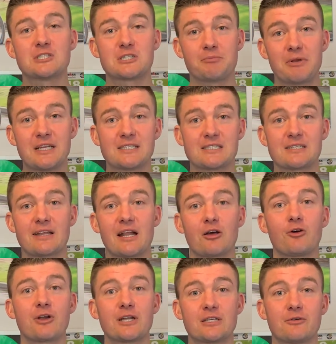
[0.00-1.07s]
splits that I
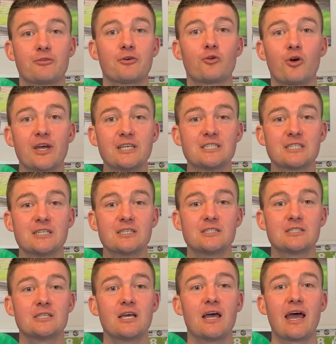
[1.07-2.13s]
got at different
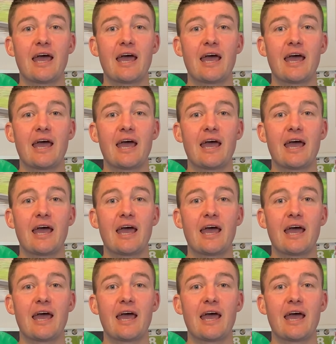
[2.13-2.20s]
races,